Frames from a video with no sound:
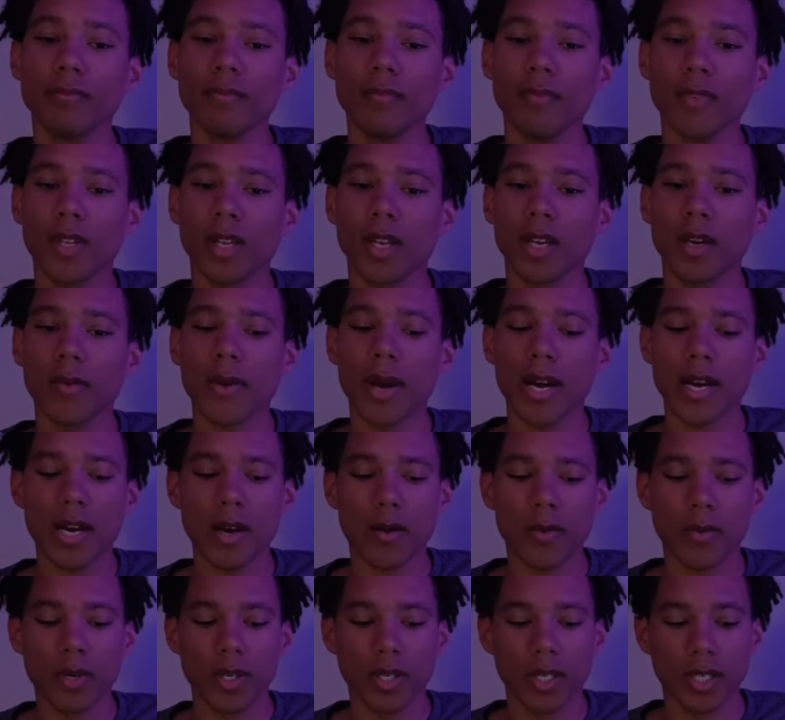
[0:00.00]
Yeah, right
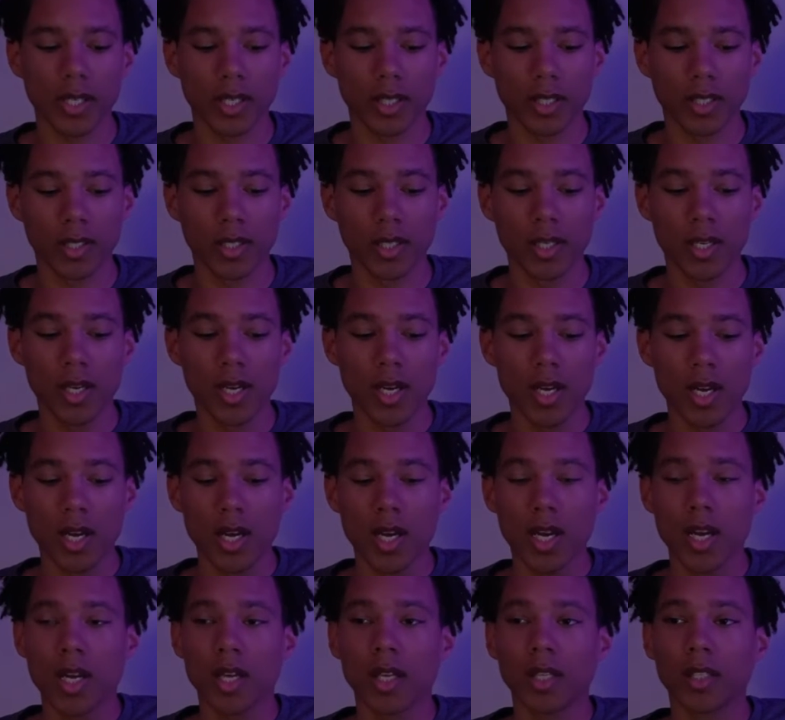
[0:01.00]
now we're in
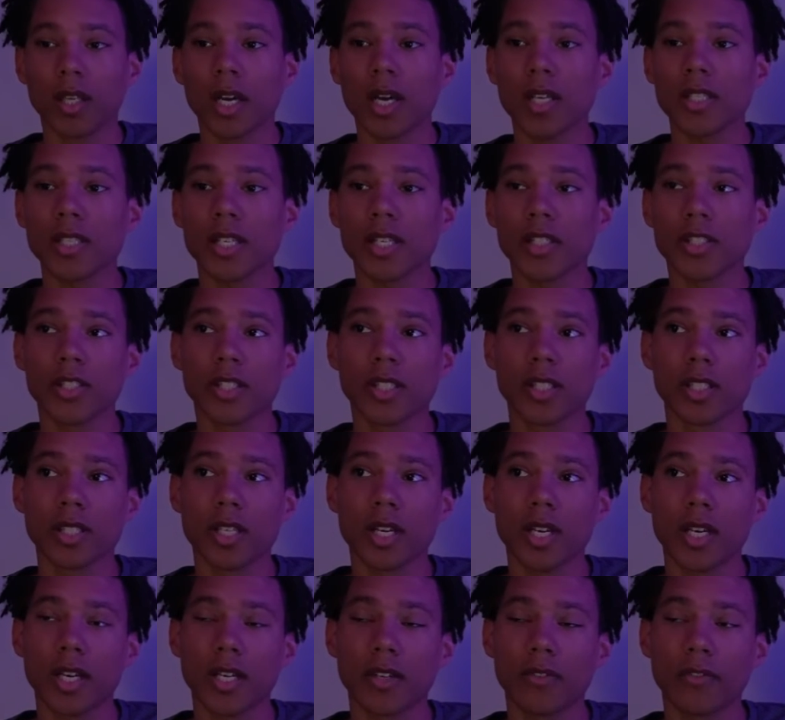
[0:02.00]
Los Angeles,
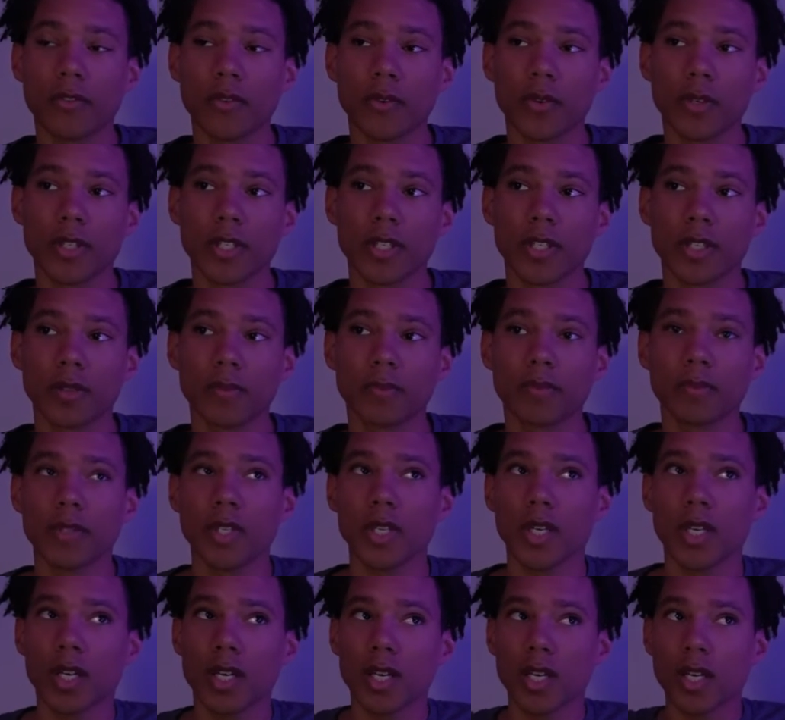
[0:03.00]
California.
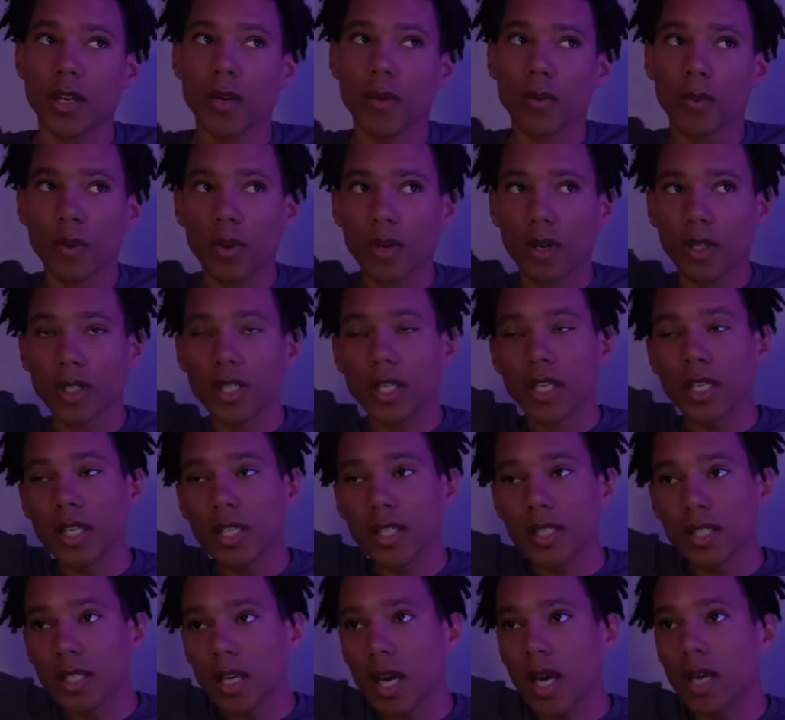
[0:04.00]
We're on the
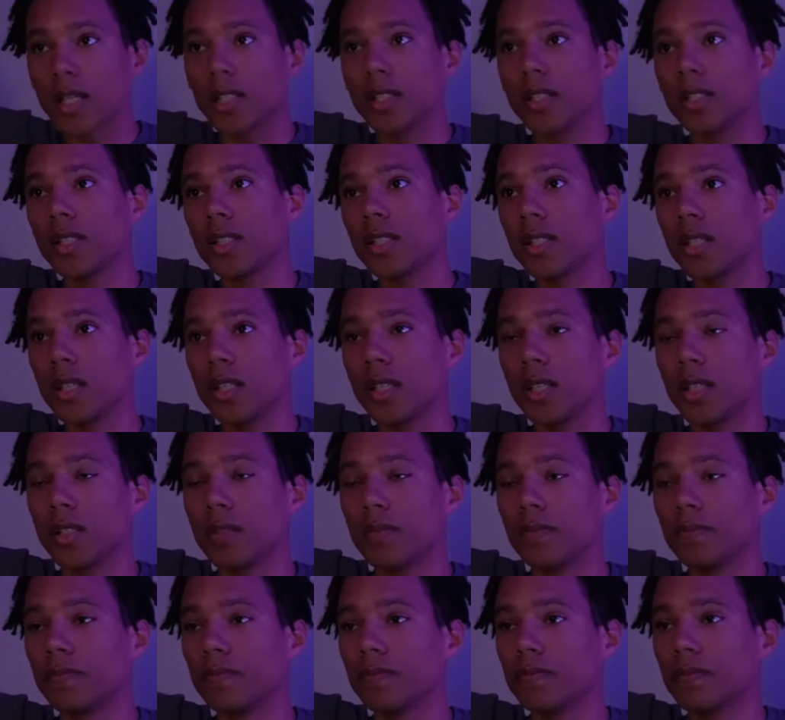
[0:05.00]
east side of the
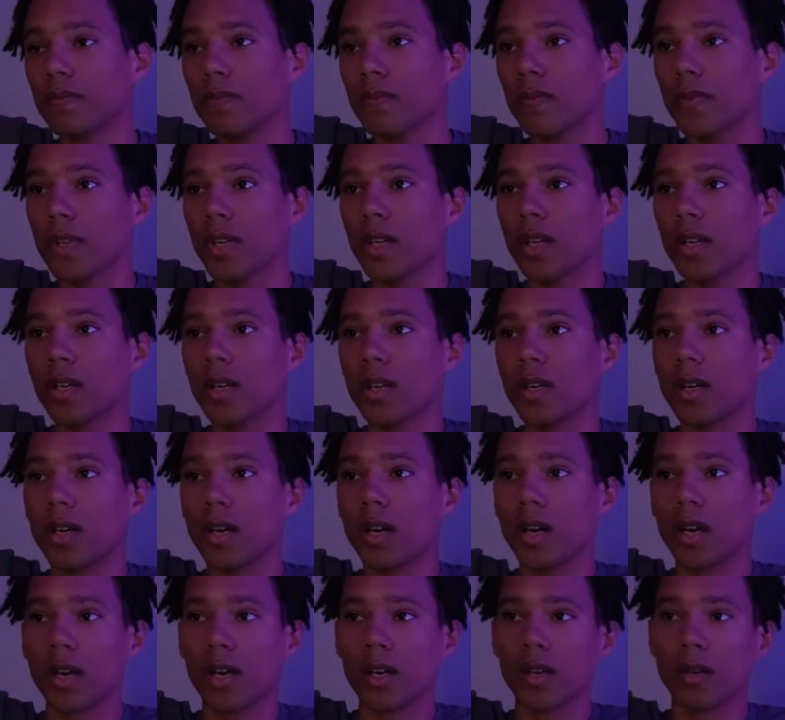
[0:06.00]
city.
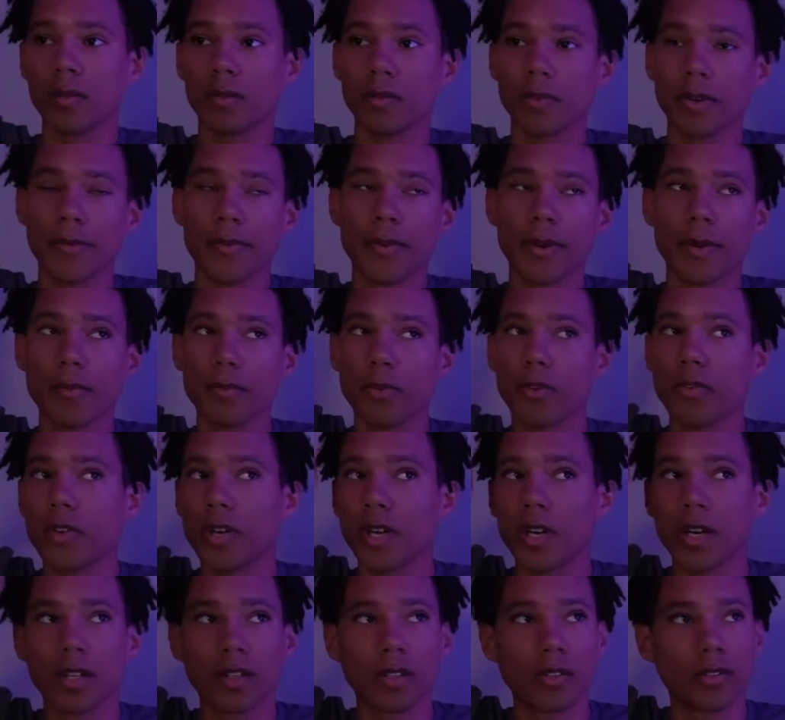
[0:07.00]
We've been
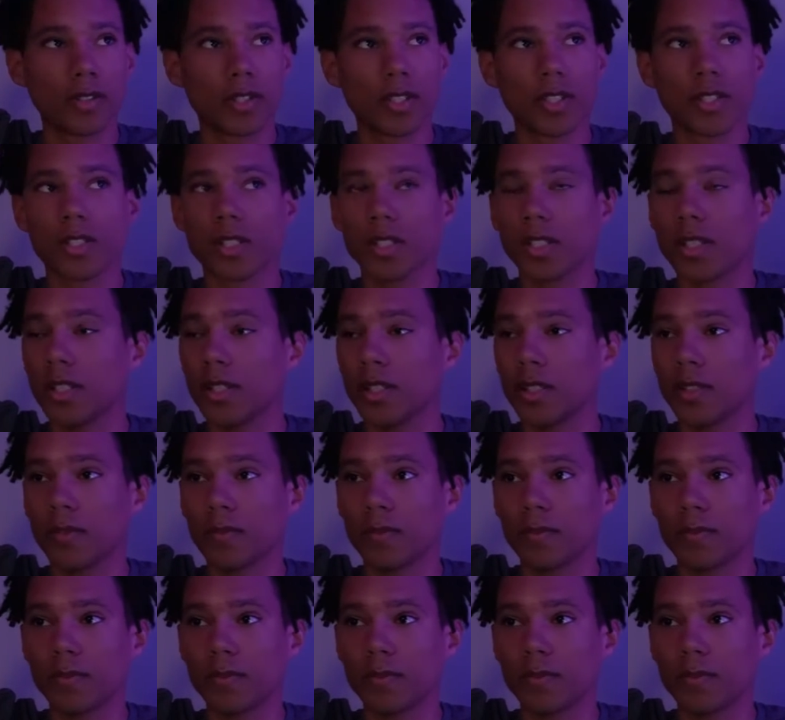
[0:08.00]
moving all over the city,